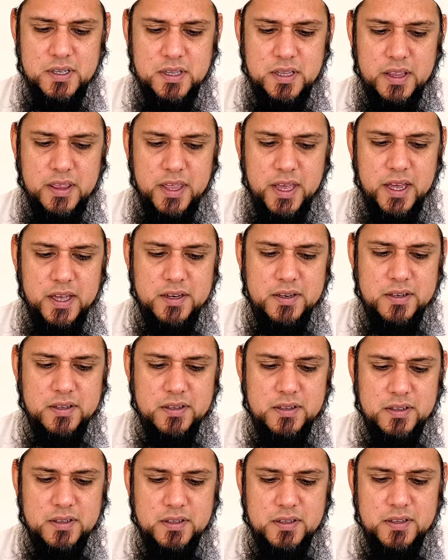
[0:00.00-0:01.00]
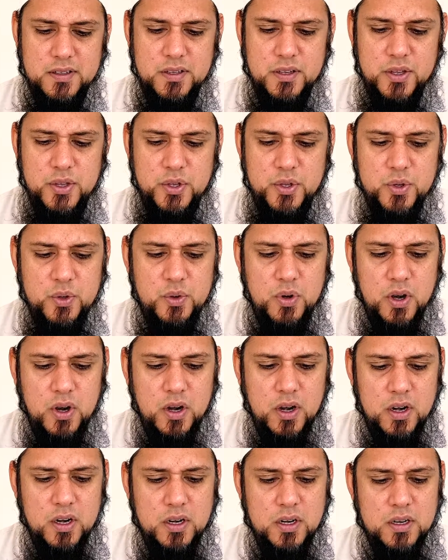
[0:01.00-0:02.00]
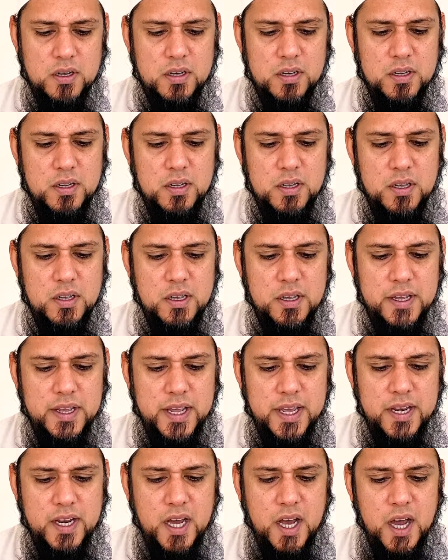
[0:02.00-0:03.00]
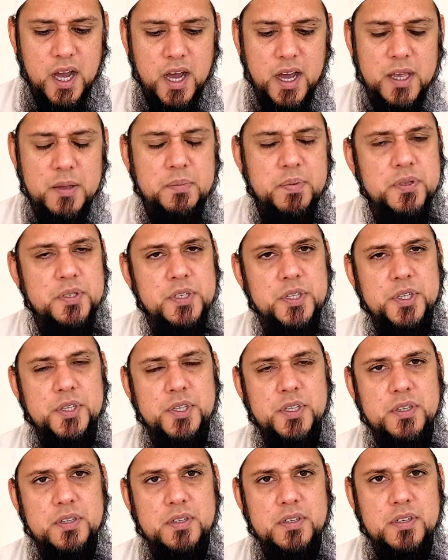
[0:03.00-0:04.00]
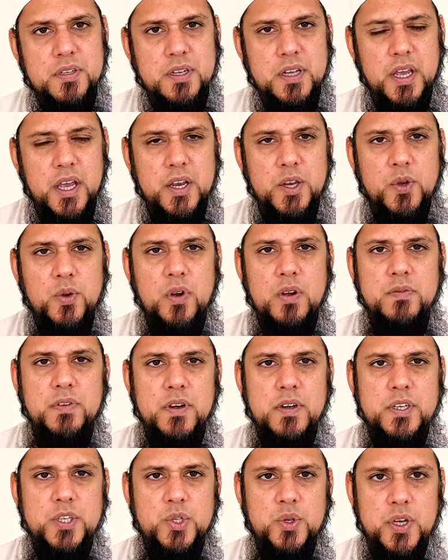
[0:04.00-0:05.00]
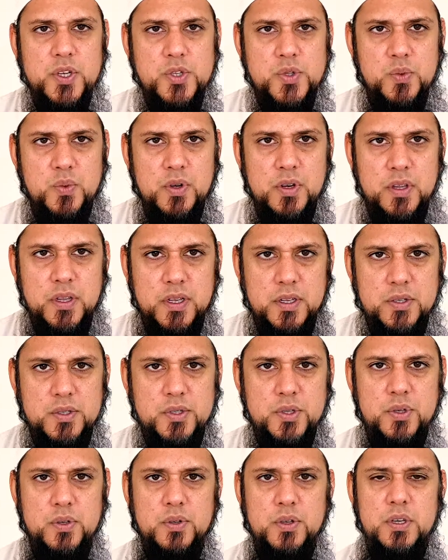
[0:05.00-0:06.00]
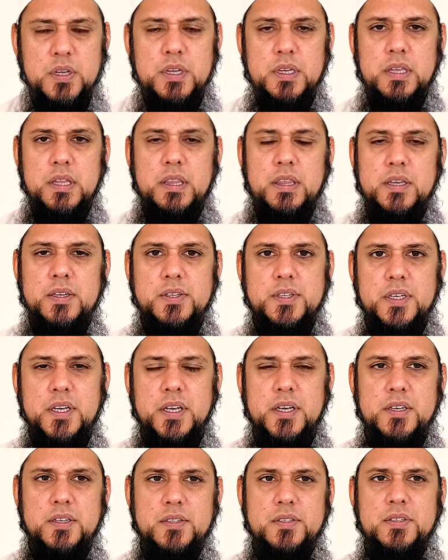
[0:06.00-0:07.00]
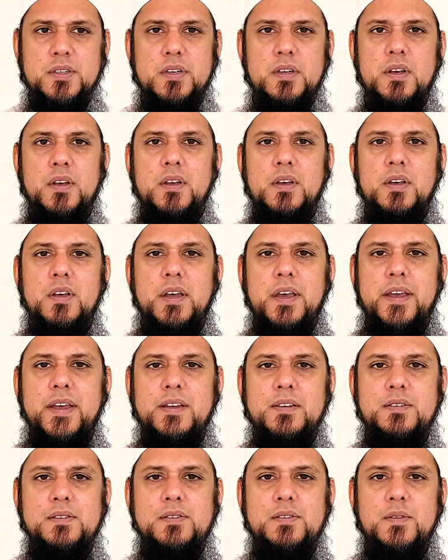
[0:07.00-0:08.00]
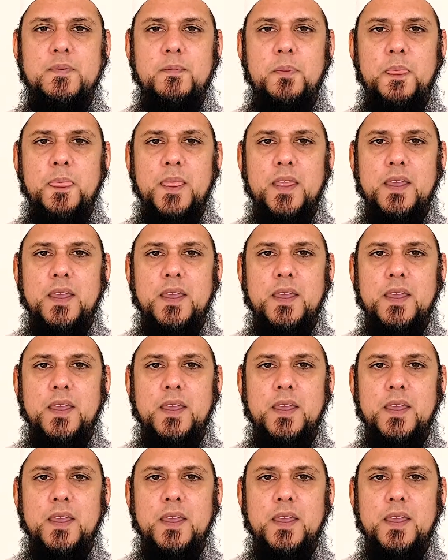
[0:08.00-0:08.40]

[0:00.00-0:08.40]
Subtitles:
that you are in a high position and you are very trustworthy. So this is his